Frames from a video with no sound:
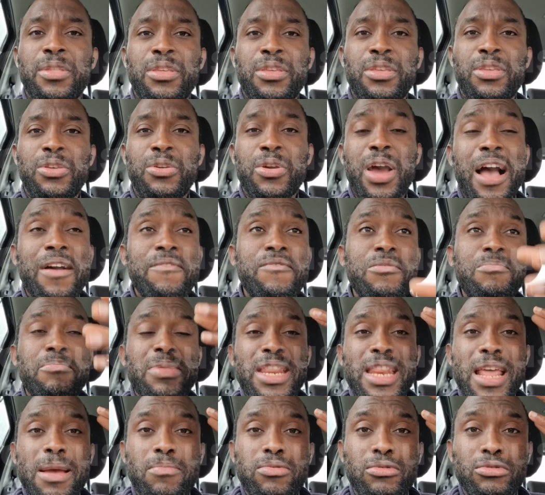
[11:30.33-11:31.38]
You haven't
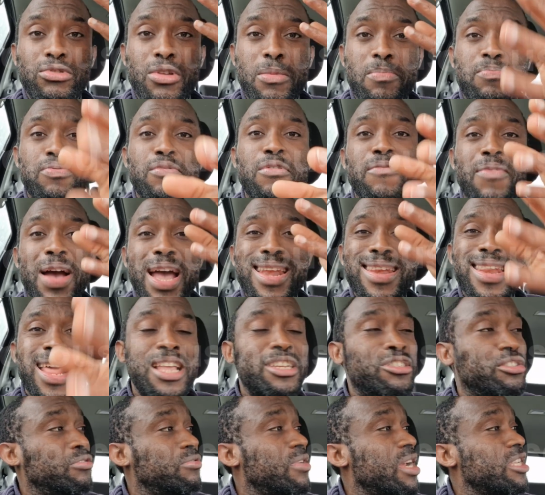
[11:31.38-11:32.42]
been able to provide
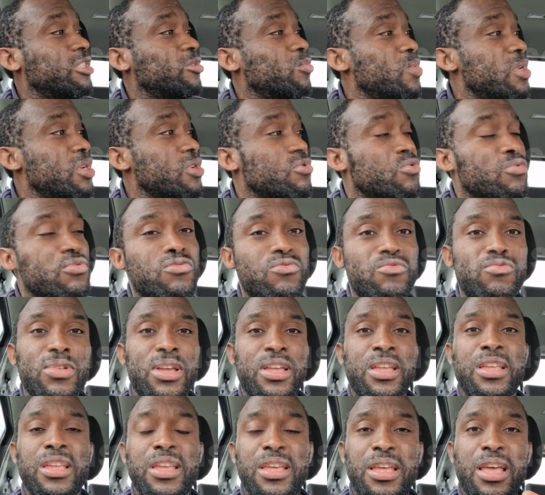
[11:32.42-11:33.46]
Nigerians with good
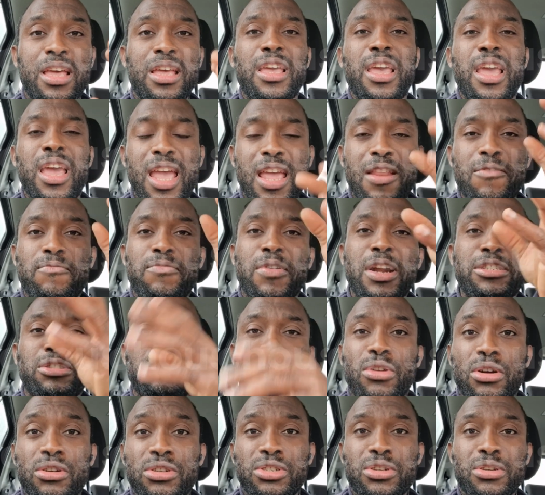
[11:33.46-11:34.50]

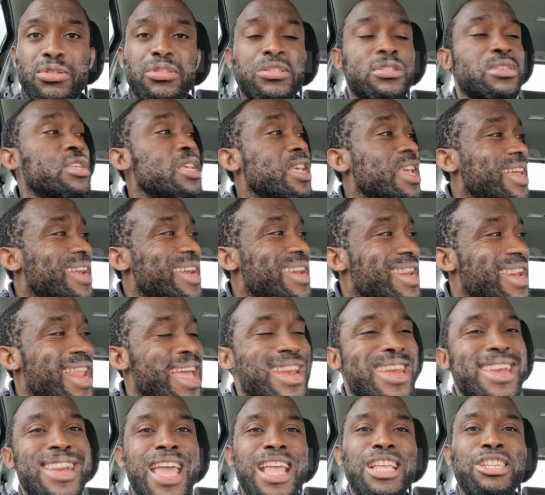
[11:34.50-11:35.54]
infrastructure.
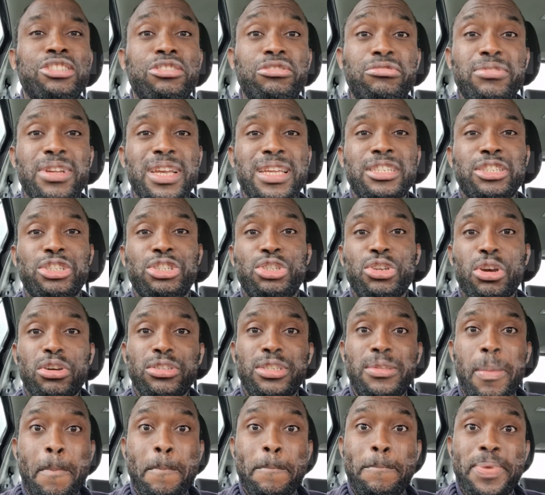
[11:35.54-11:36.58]
Let Nigerians
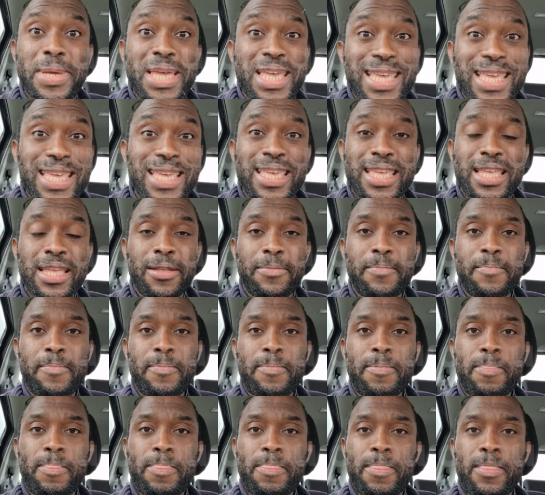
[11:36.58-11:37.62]
just be.
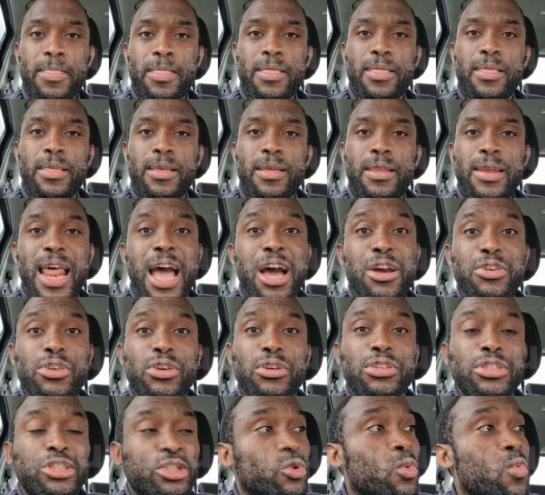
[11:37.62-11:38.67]
Now
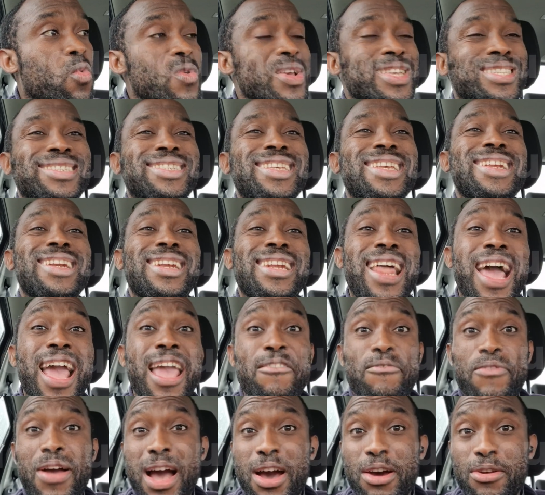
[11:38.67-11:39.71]
you're squeezing
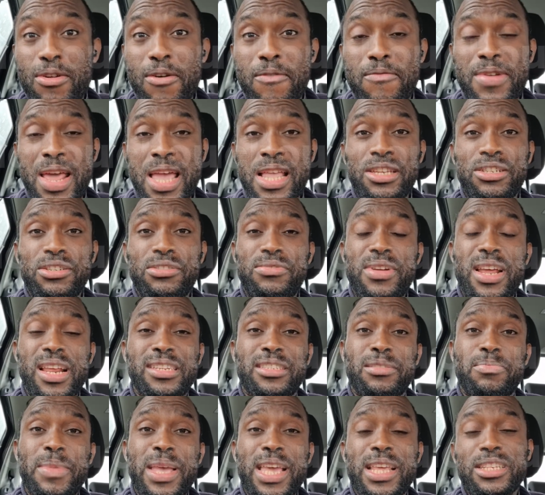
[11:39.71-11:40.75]
life out of
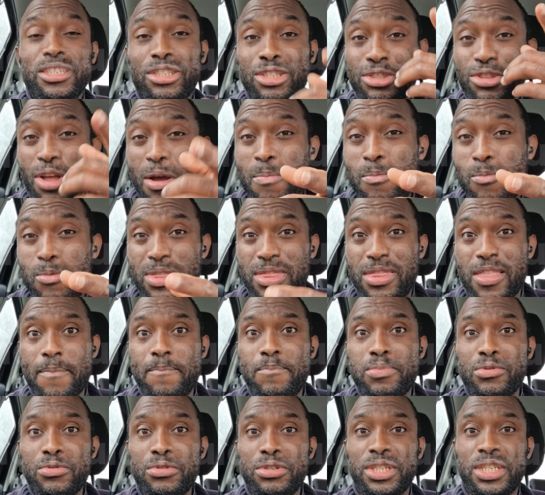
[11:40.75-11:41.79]
Nigerians, man. Stop with the
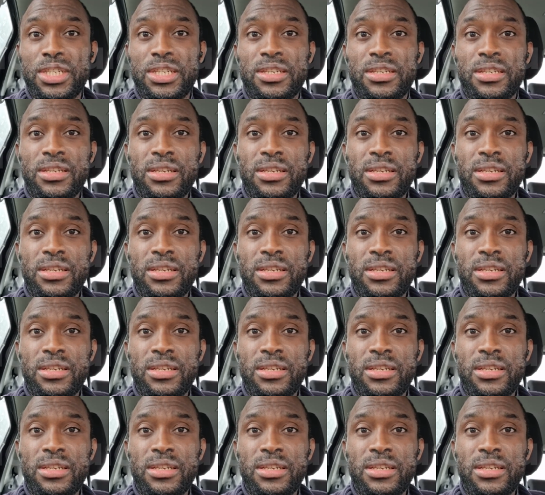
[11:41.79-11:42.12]
bullshit.